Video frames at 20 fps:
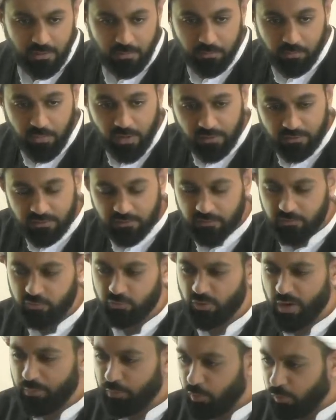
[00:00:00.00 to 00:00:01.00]
But
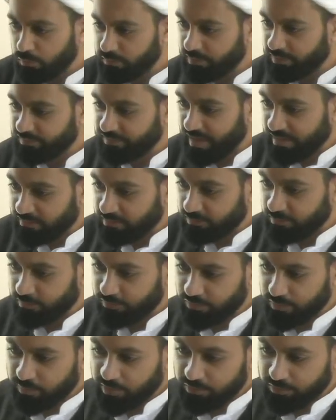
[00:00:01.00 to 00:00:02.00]
to uphold the sanctity
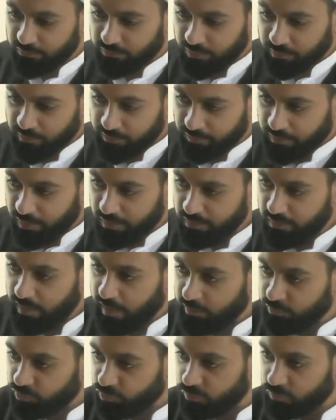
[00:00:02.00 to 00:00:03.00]
of the month of Ramadan,
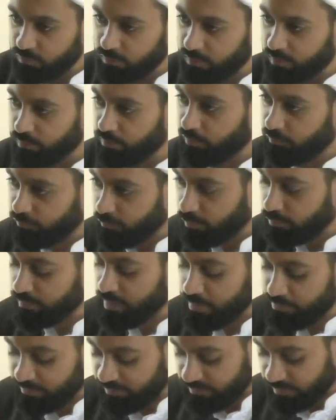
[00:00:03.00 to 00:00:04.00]
I should perform
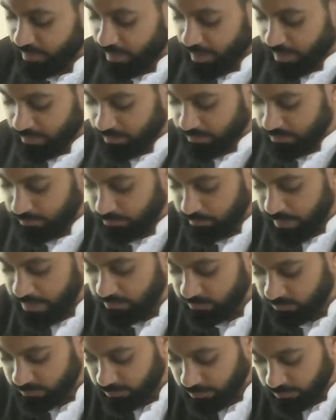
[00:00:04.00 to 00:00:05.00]
imsak
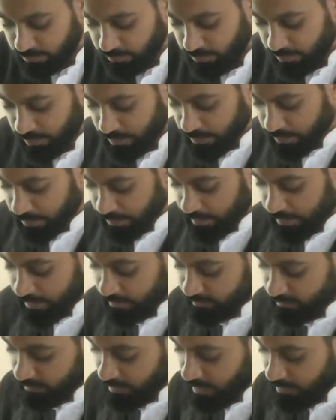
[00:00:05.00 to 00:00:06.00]
based on
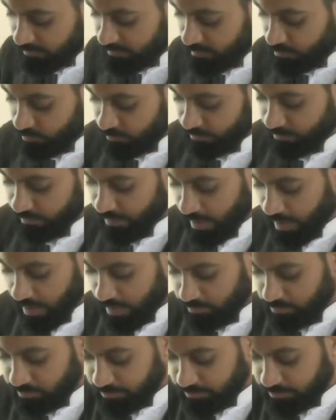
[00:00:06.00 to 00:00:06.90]
ihtiyat mustahab.